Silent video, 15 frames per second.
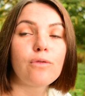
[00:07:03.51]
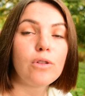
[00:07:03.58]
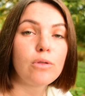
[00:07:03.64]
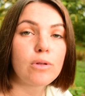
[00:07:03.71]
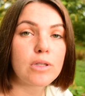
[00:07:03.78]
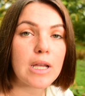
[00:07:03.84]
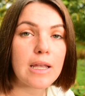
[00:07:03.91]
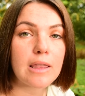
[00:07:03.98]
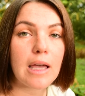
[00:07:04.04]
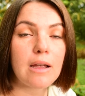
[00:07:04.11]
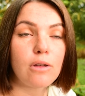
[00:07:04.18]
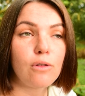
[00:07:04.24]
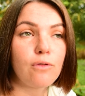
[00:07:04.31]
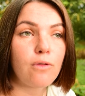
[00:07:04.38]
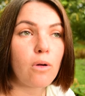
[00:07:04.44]
you take that
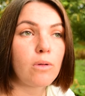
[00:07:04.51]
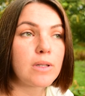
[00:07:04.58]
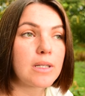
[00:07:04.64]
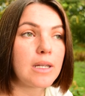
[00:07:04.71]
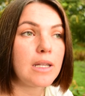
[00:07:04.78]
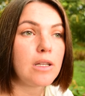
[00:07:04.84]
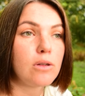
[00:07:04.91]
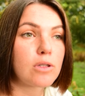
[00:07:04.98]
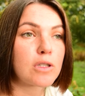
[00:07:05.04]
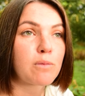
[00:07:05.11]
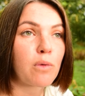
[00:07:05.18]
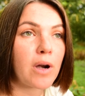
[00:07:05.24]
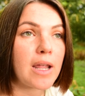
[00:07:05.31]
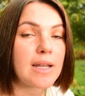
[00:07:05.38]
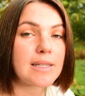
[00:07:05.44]
and you fold it and you
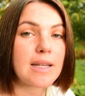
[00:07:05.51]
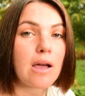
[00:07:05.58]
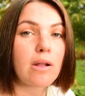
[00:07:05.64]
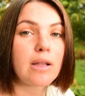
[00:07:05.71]
spray it down